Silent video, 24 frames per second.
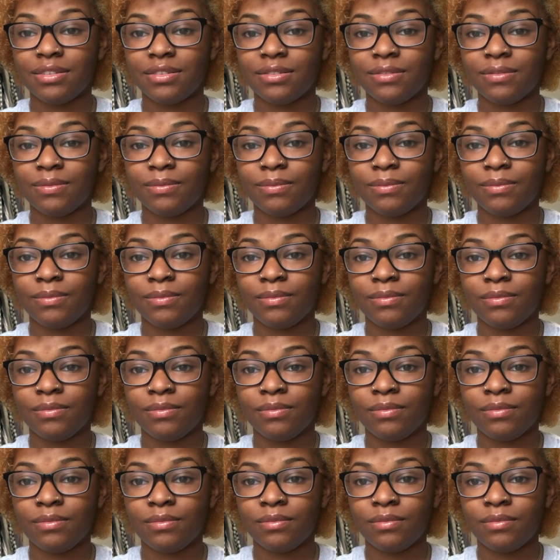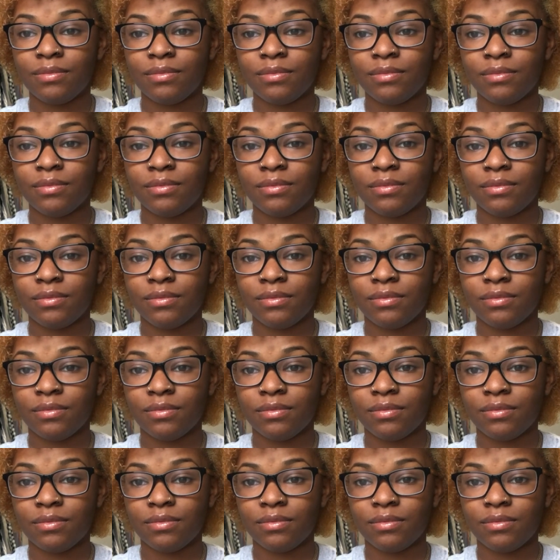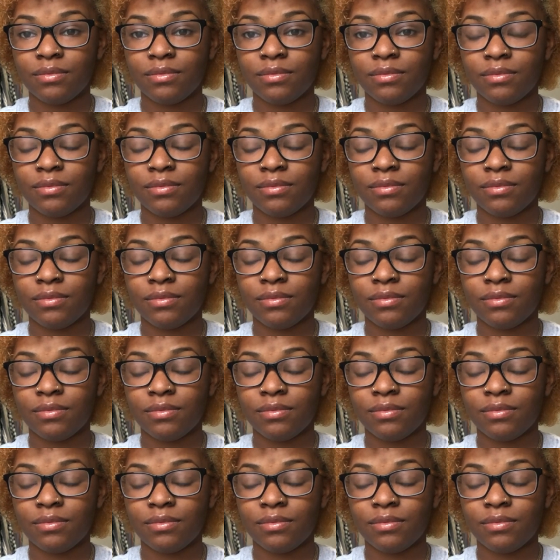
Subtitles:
No one is speaking in this clip.